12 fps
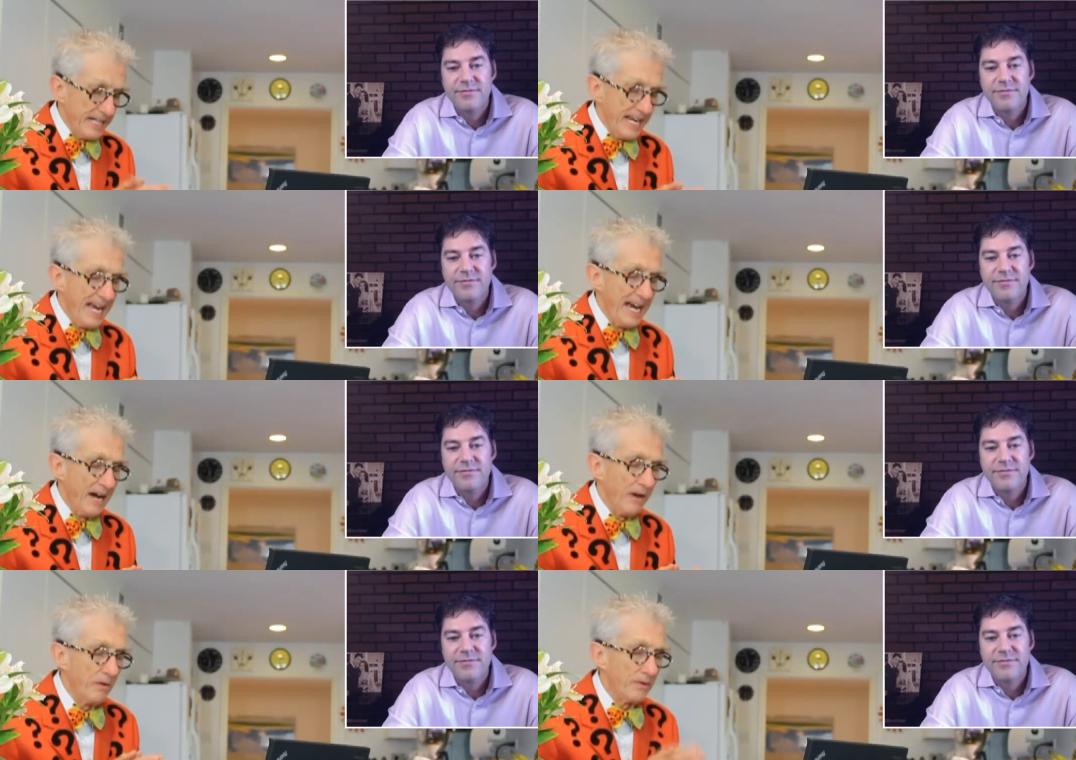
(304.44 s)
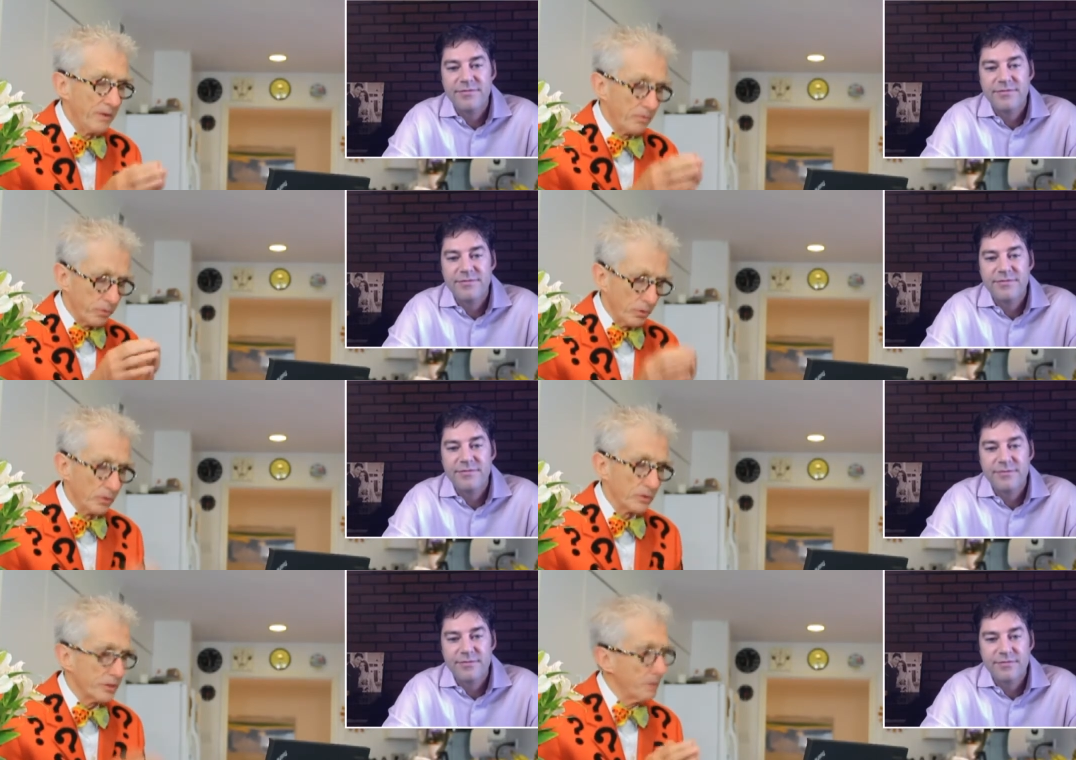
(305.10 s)
Speaker 1: now the
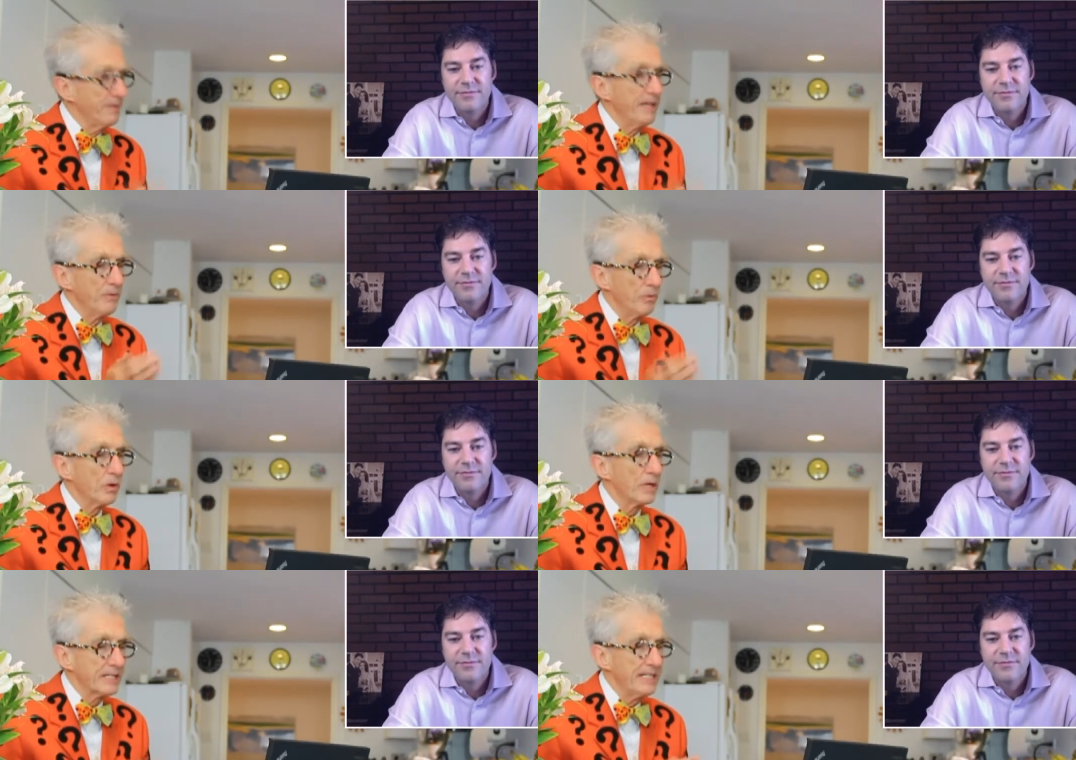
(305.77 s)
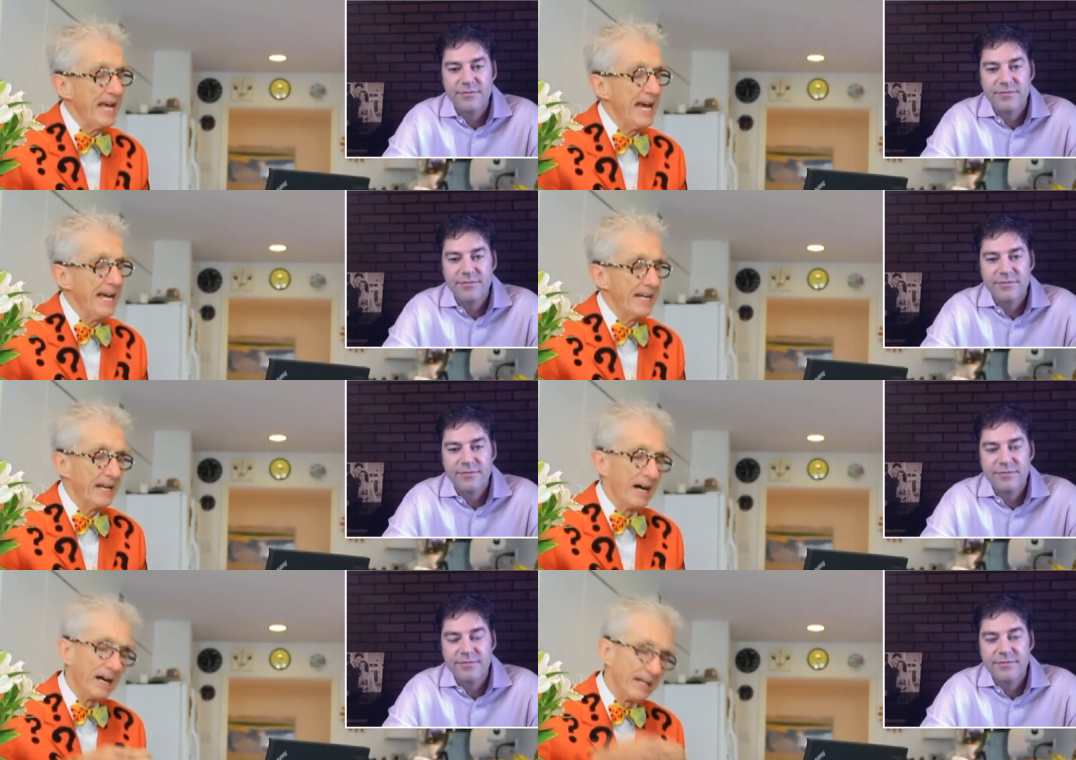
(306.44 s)
rules are being worked at
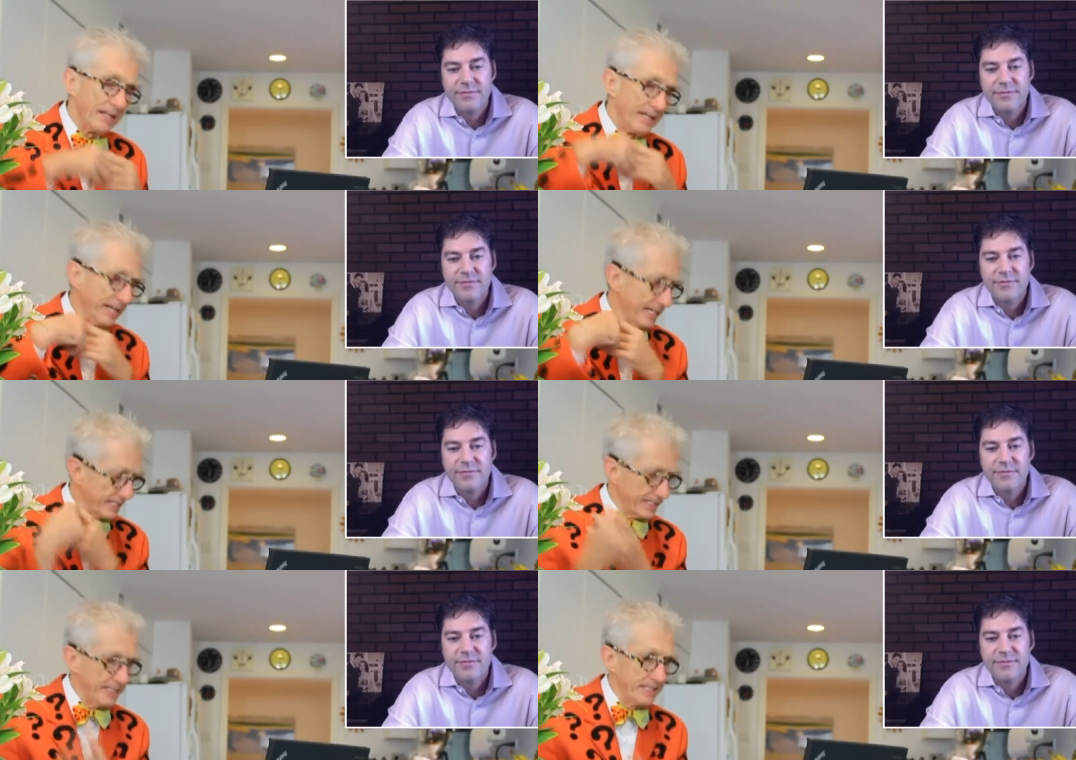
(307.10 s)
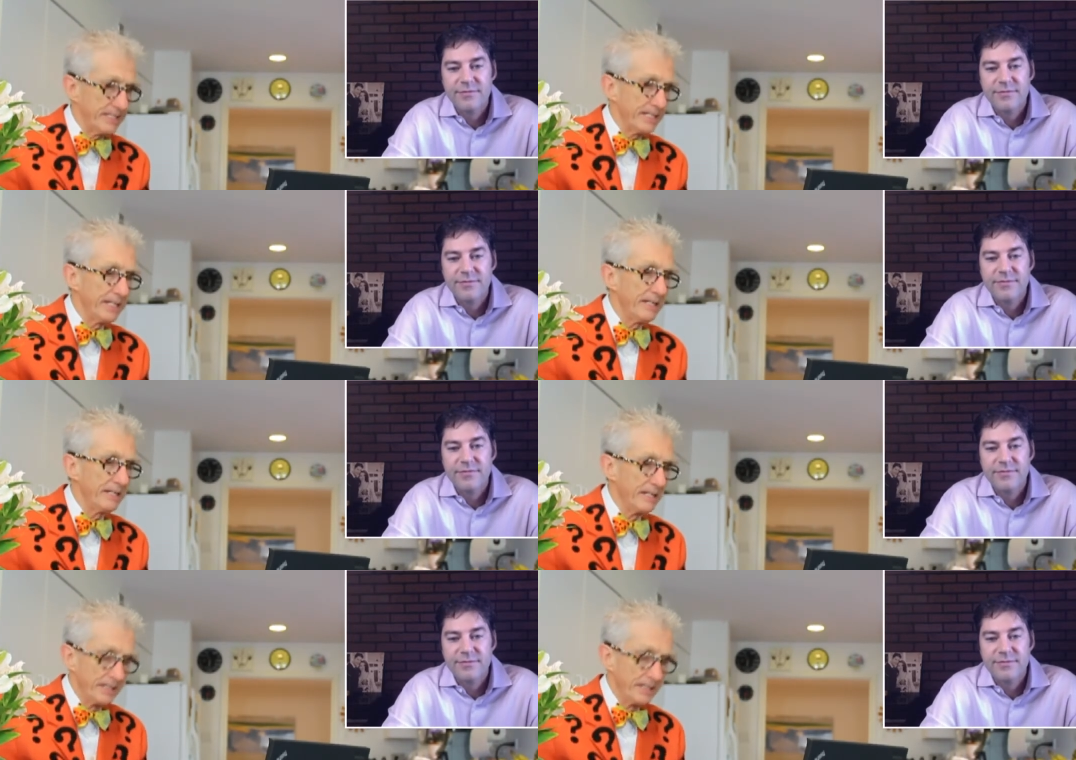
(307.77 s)
on the SEC,